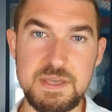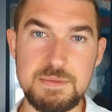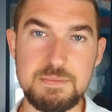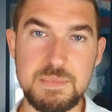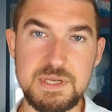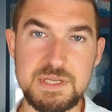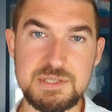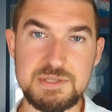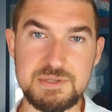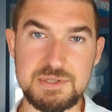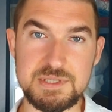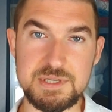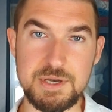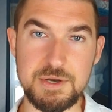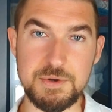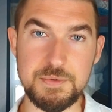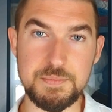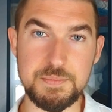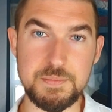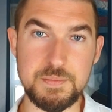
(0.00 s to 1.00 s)
minutes or
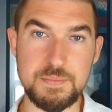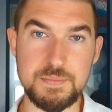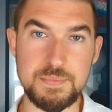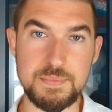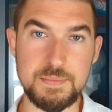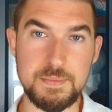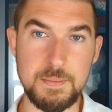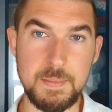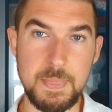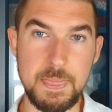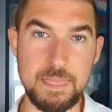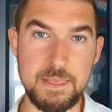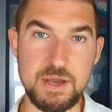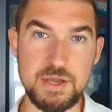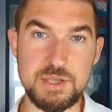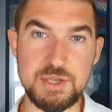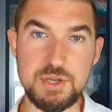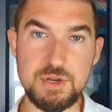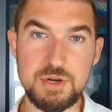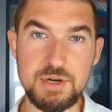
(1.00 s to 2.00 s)
so,
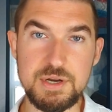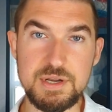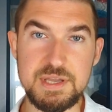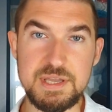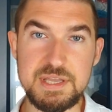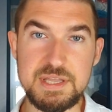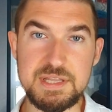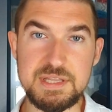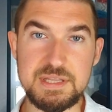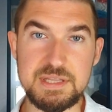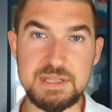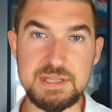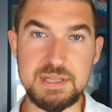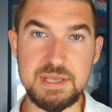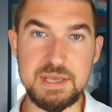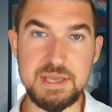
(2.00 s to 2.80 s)
you're in